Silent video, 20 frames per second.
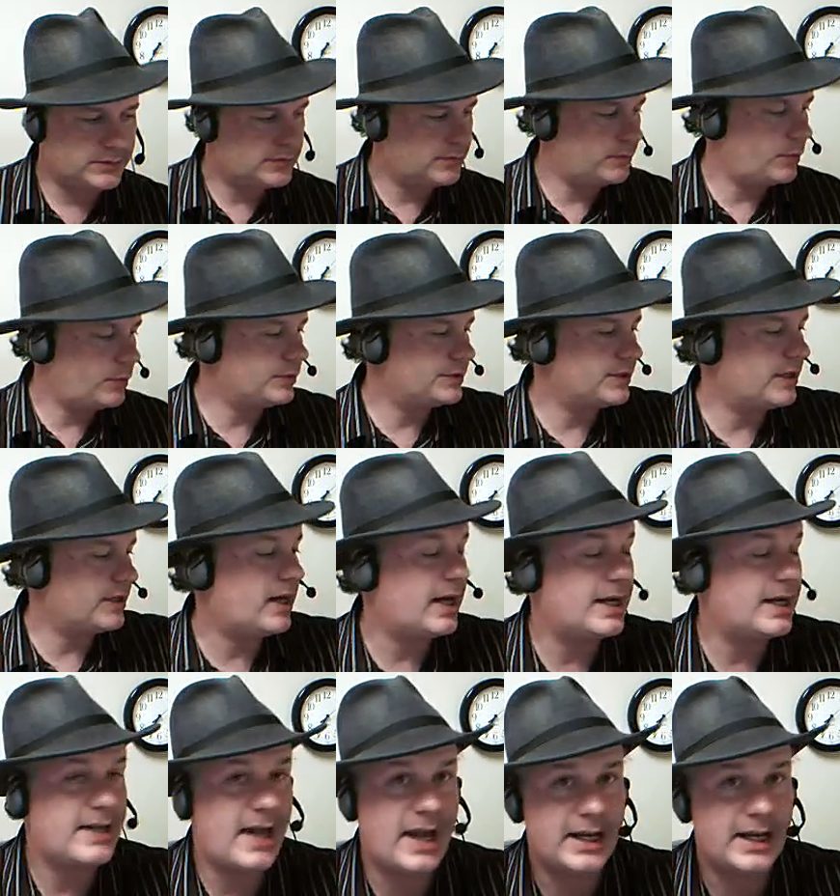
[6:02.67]
supposed
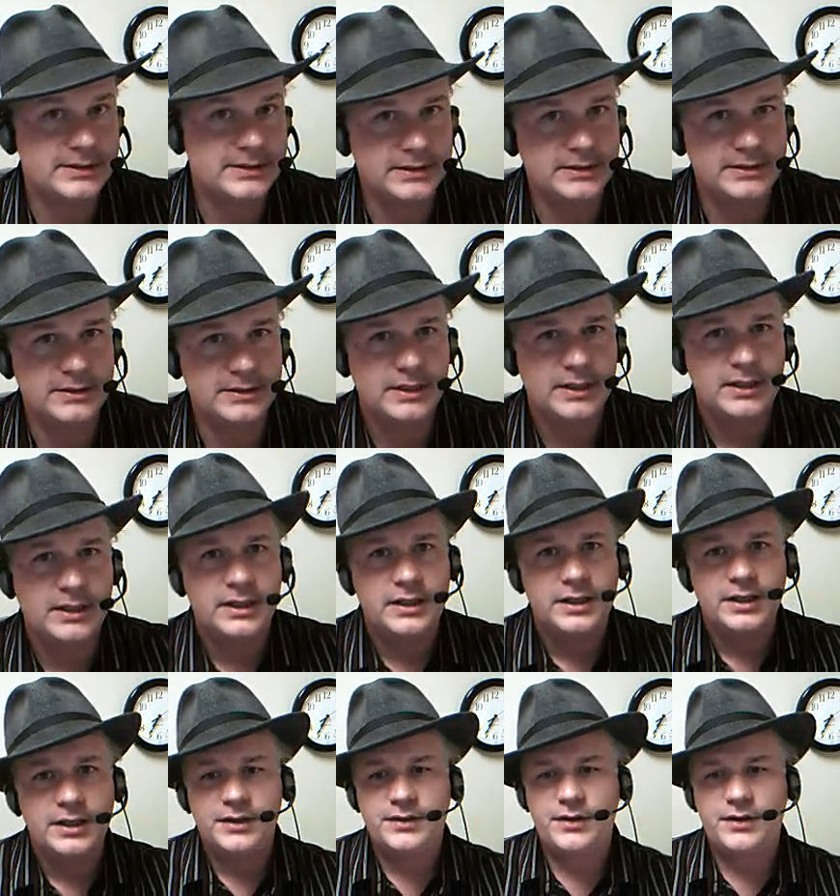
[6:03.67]
high taxes,
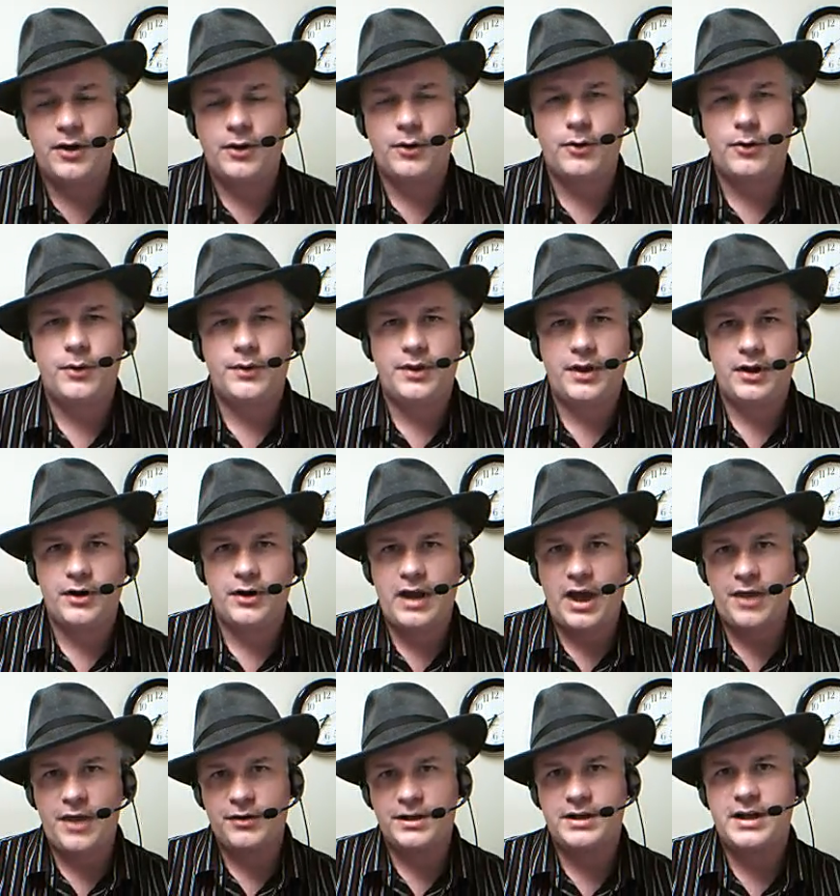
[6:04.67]
so they're
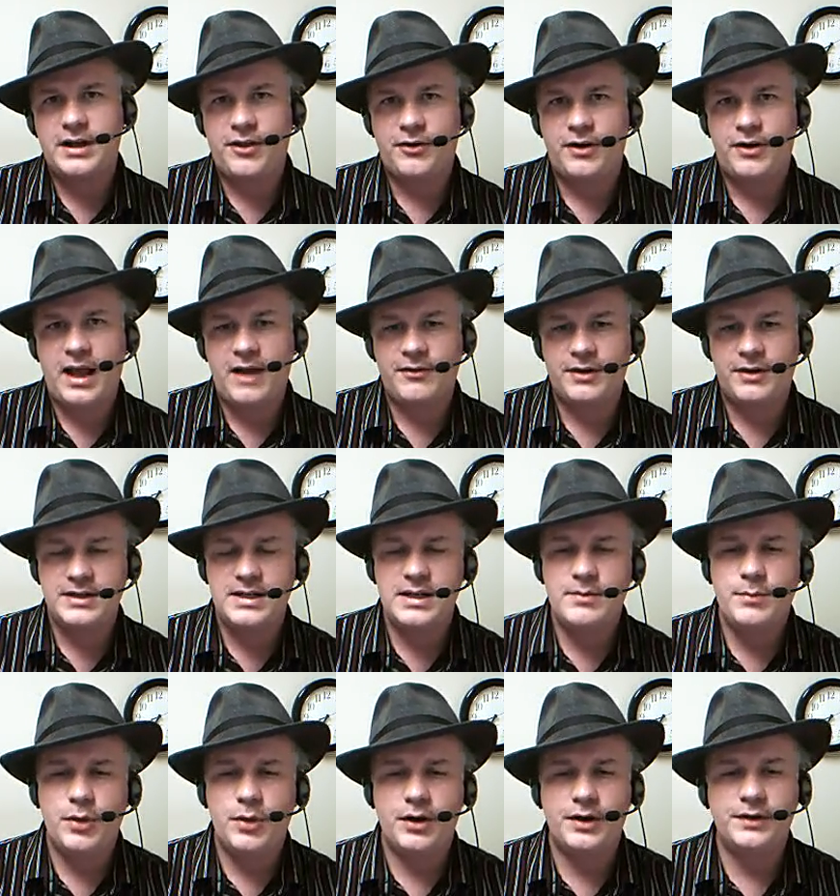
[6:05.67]
gathering together and having
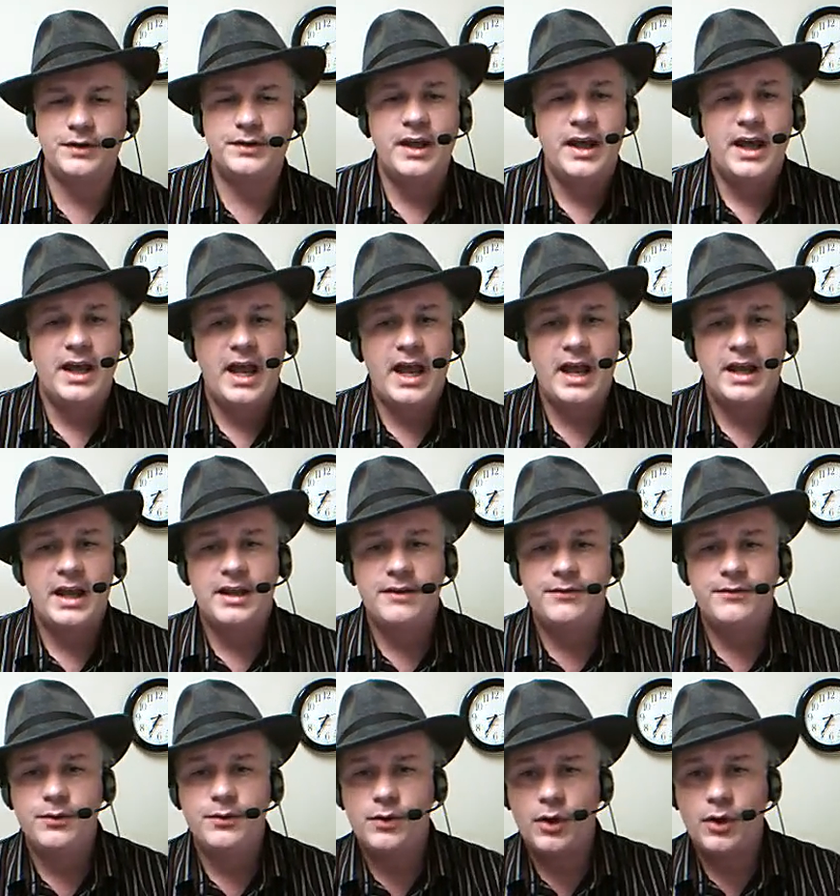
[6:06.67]
tea parties. And
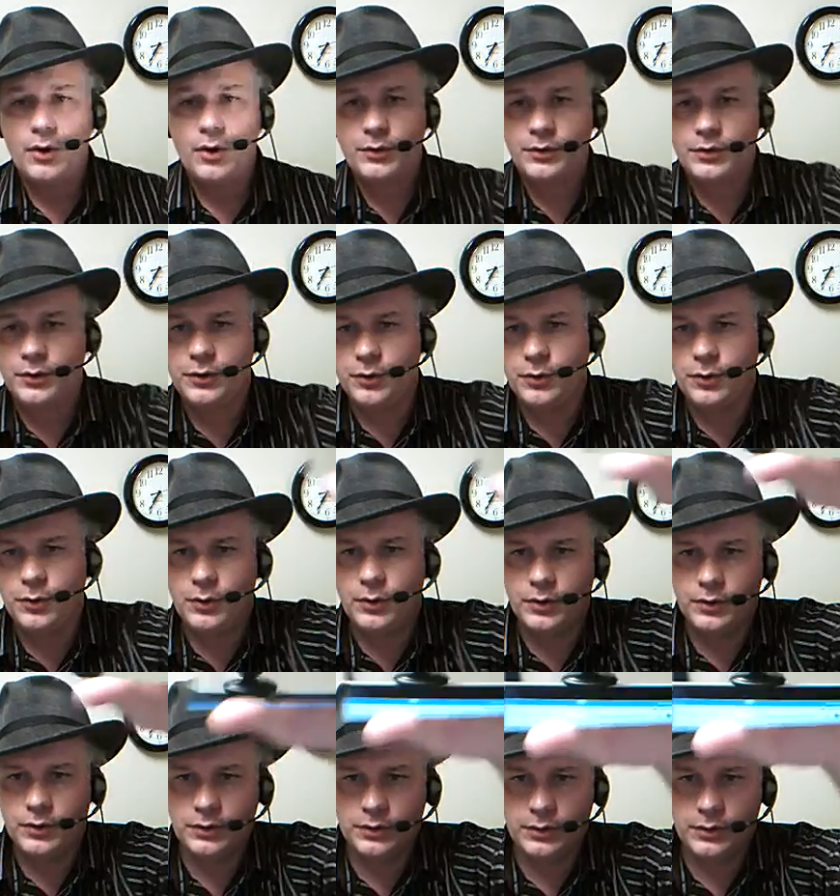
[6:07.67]
if you go to
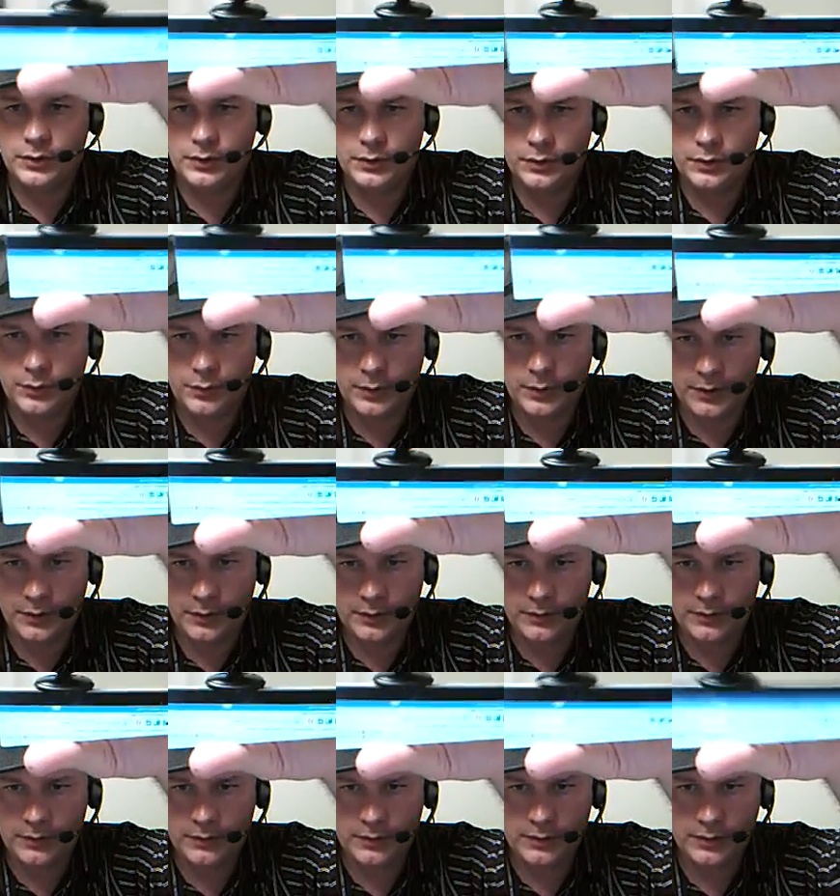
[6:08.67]
Twitter